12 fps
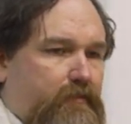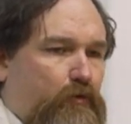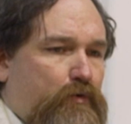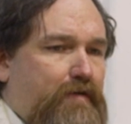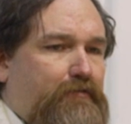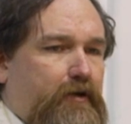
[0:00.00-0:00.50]
The
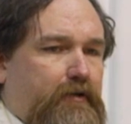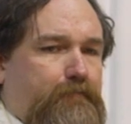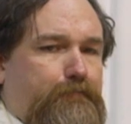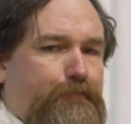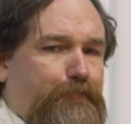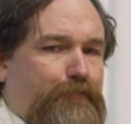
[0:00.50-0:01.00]
river,
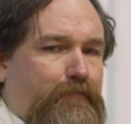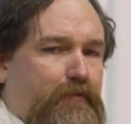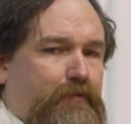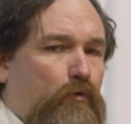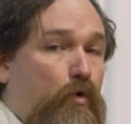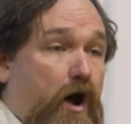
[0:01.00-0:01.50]

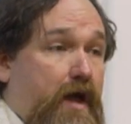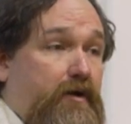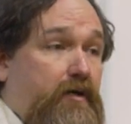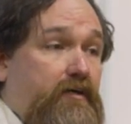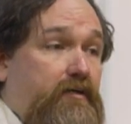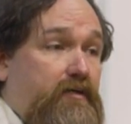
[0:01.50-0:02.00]
the
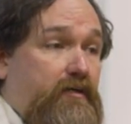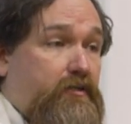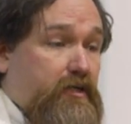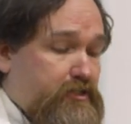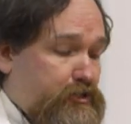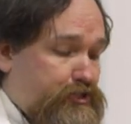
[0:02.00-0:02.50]
water,
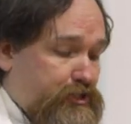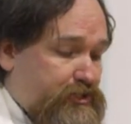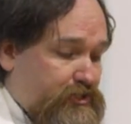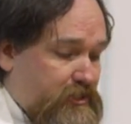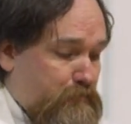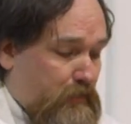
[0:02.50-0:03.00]
doesn't
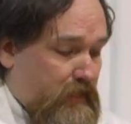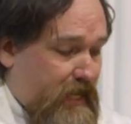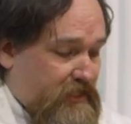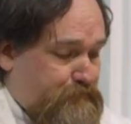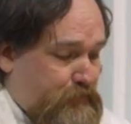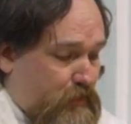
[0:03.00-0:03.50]
just
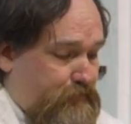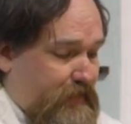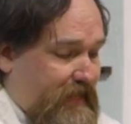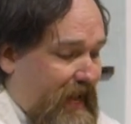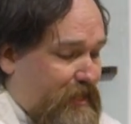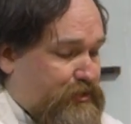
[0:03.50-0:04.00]
symbolize
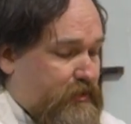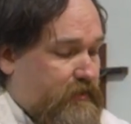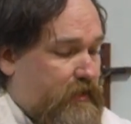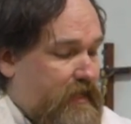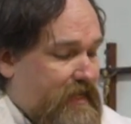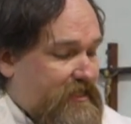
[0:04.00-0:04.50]

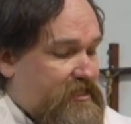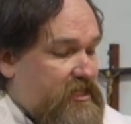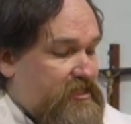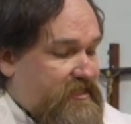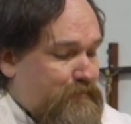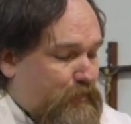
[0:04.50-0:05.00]
purification, it
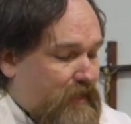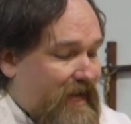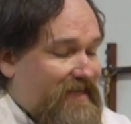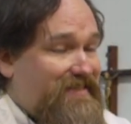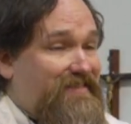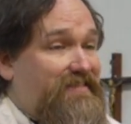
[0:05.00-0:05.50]

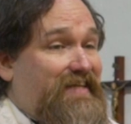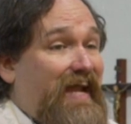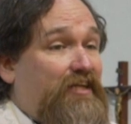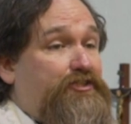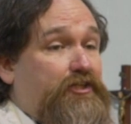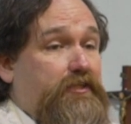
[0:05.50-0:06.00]
symbolizes
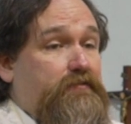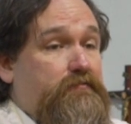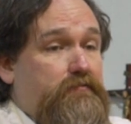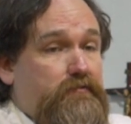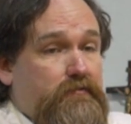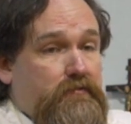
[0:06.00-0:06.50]
danger.
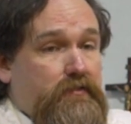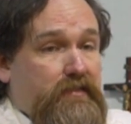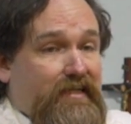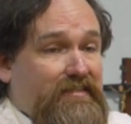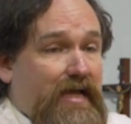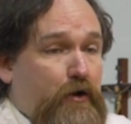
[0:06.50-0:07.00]

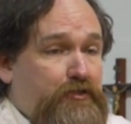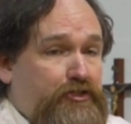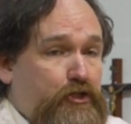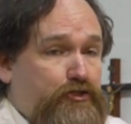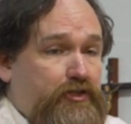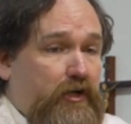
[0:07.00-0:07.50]
That's how it's
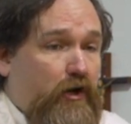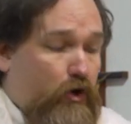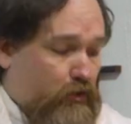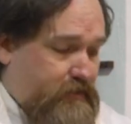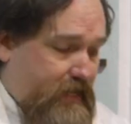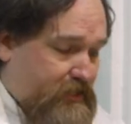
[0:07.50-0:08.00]
used in our
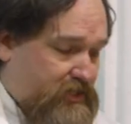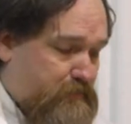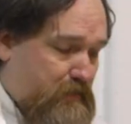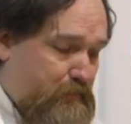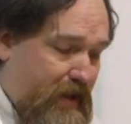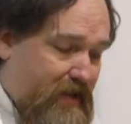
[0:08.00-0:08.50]
Old
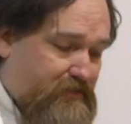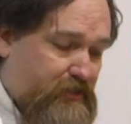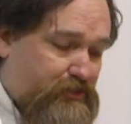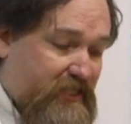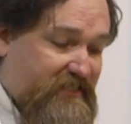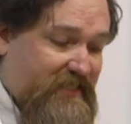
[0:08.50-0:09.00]
Testament
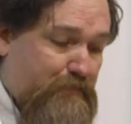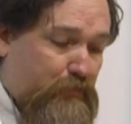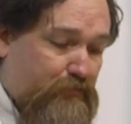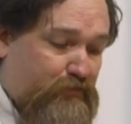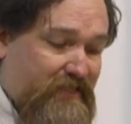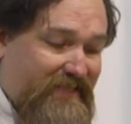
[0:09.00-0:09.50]
passage a
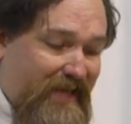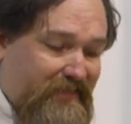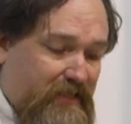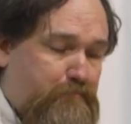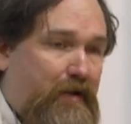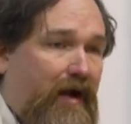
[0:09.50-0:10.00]
symbol for
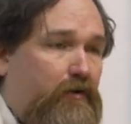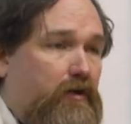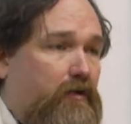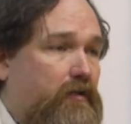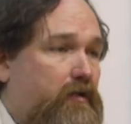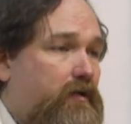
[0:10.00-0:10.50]
deadly
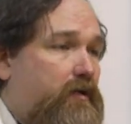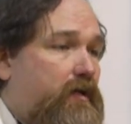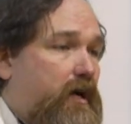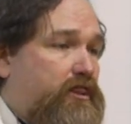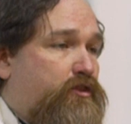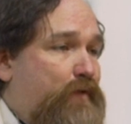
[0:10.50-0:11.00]
peril,
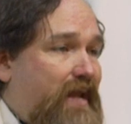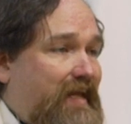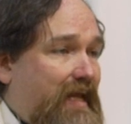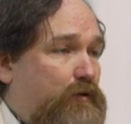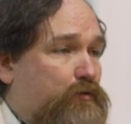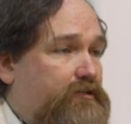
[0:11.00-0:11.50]
a threat
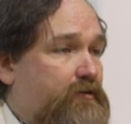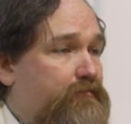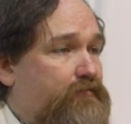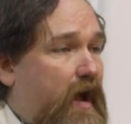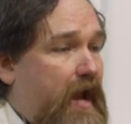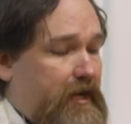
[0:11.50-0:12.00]
equal to
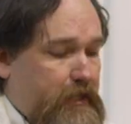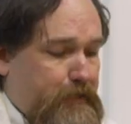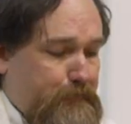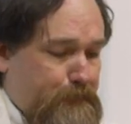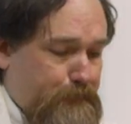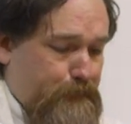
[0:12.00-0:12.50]
fire.